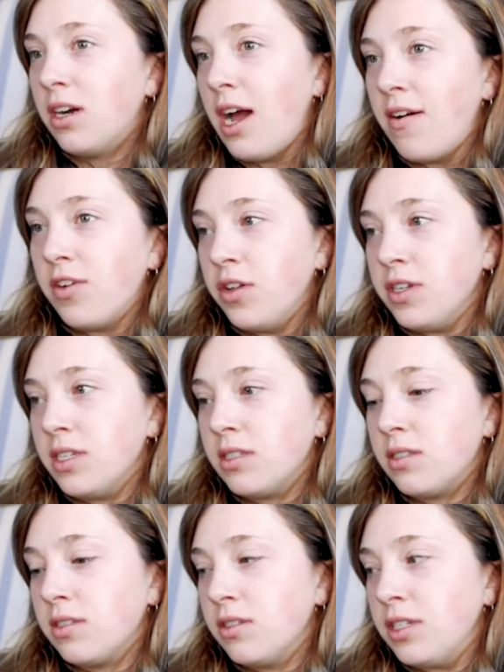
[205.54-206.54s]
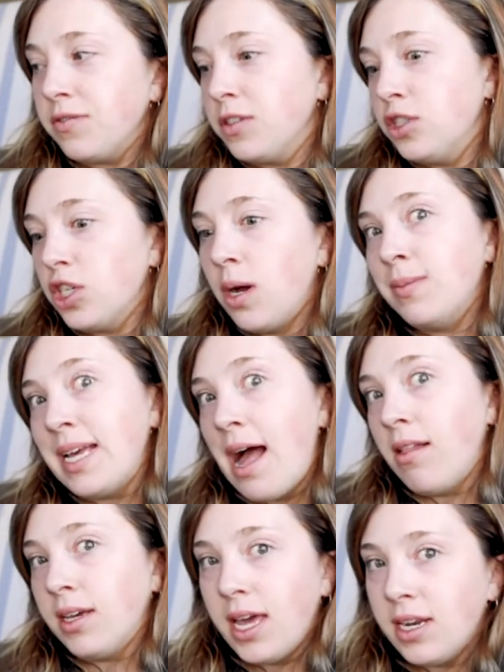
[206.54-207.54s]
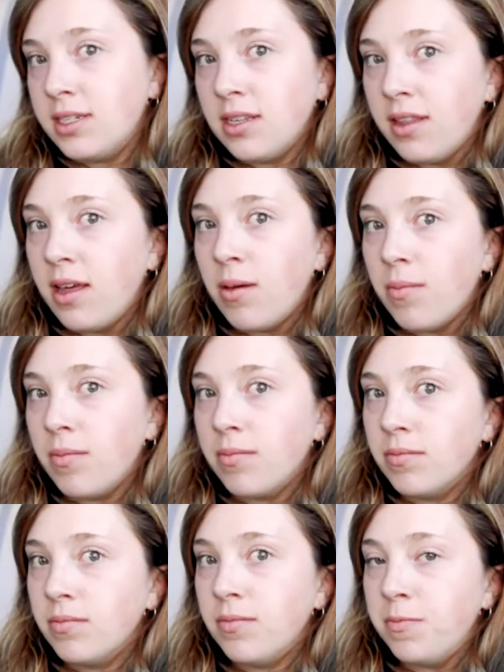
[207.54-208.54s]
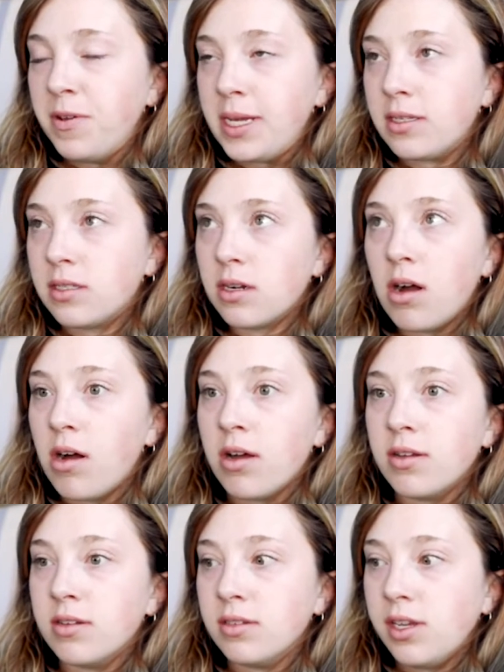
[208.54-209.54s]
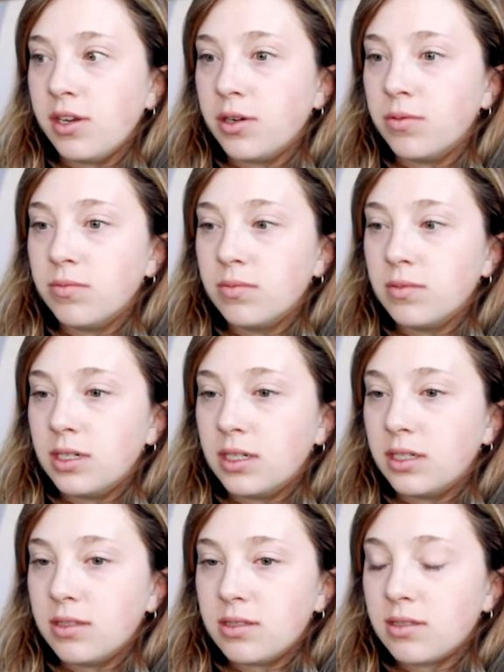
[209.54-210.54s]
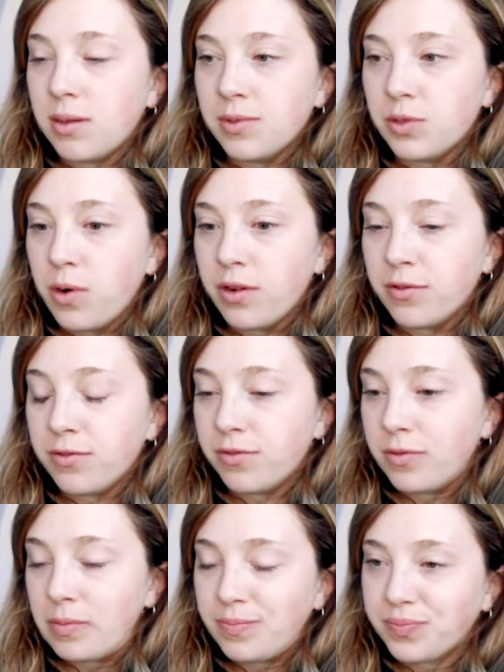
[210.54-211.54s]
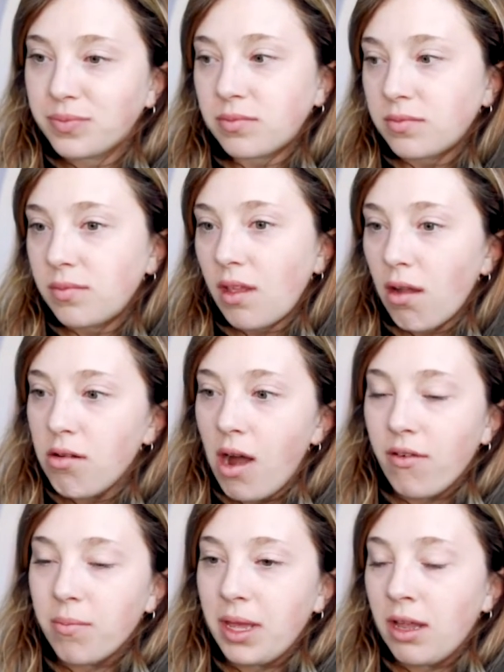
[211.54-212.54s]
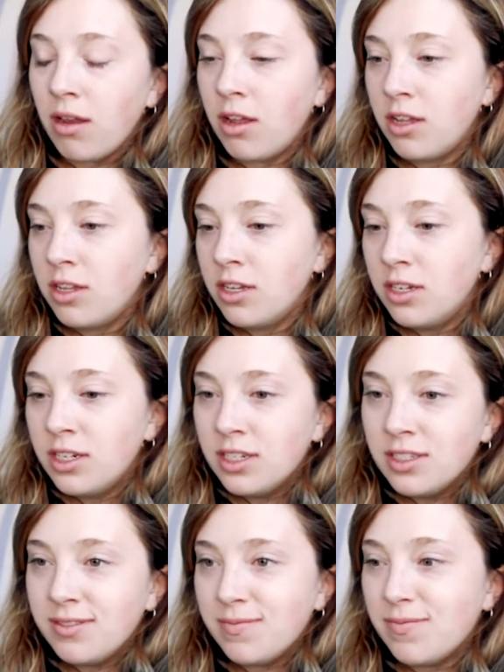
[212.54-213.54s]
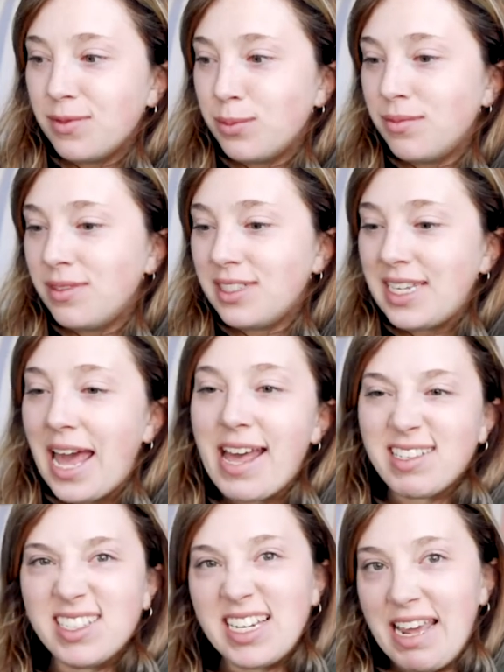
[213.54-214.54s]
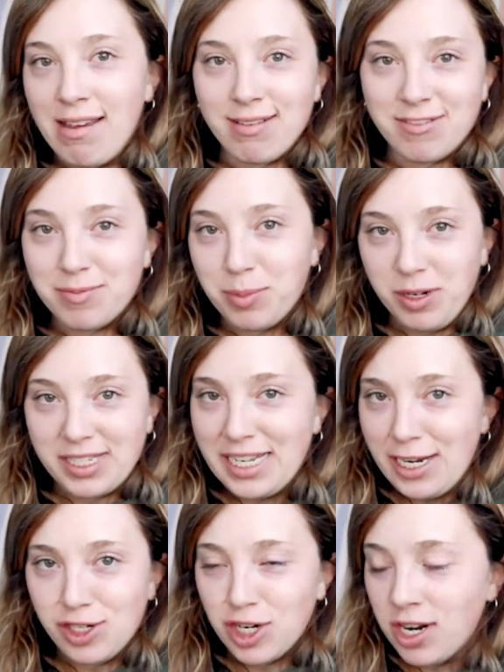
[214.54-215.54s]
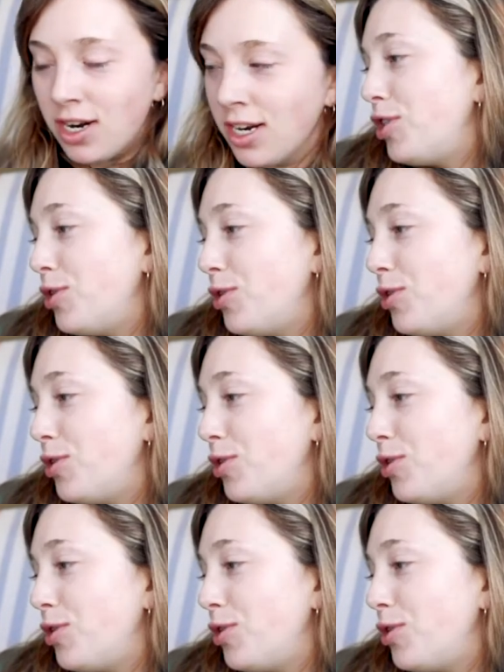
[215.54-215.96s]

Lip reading: have all these different jobs allocated to them based on, you know, some sort of government testing procedure.